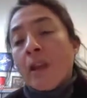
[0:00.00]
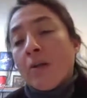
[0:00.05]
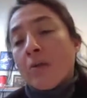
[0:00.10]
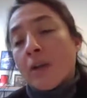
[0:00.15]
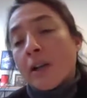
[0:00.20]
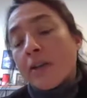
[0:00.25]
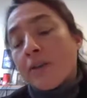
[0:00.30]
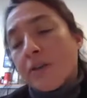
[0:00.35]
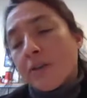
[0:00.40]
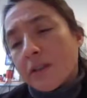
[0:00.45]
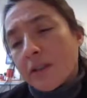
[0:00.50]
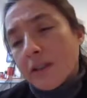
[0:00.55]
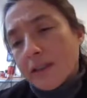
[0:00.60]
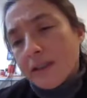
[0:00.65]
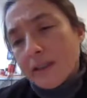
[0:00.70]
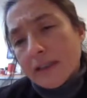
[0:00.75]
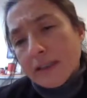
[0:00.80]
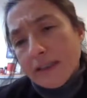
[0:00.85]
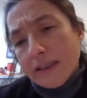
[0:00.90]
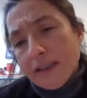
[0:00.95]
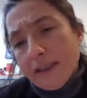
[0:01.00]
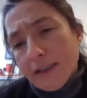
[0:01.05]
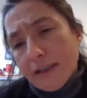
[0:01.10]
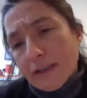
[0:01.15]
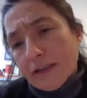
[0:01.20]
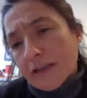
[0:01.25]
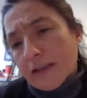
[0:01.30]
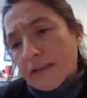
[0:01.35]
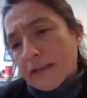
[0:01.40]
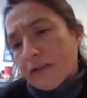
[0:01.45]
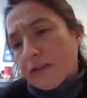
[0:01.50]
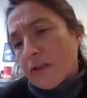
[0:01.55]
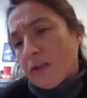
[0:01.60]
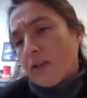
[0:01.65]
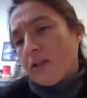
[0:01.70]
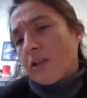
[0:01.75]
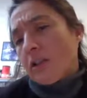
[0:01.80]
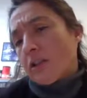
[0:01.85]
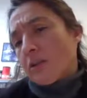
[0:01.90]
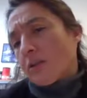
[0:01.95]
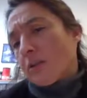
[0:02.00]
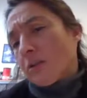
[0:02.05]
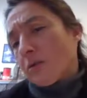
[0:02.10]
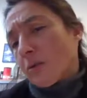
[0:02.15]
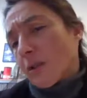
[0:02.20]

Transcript: where you can clearly see that